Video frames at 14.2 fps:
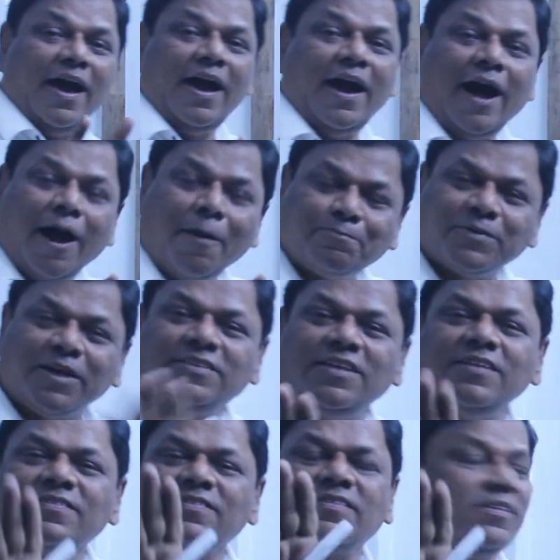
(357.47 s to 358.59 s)
after
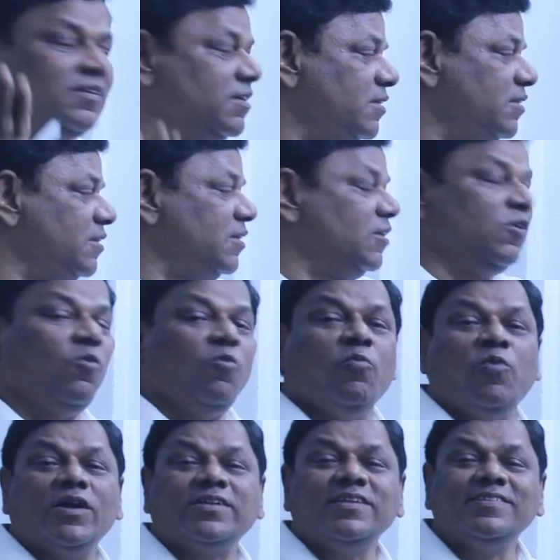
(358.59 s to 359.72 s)
this,
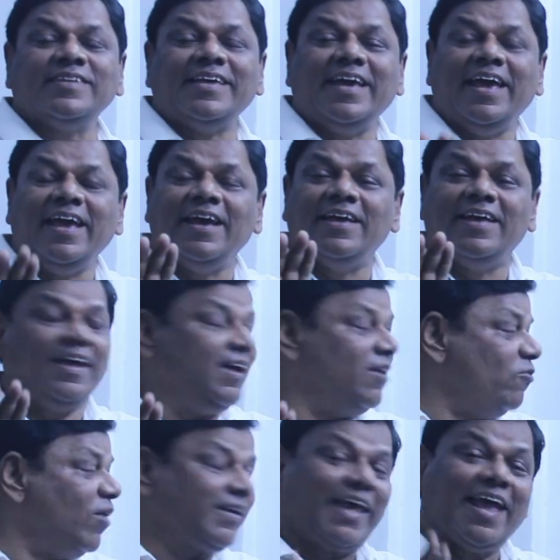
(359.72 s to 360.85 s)
what
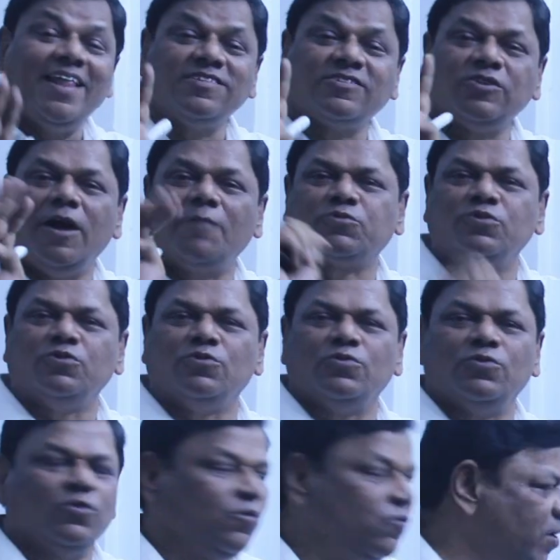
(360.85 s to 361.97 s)
else you have to
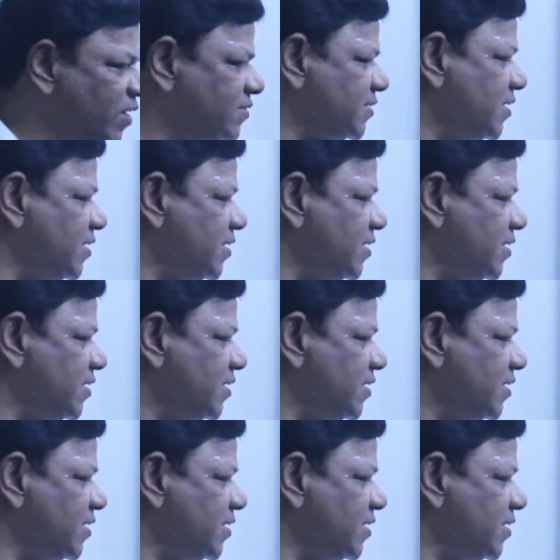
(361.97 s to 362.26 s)
know? First,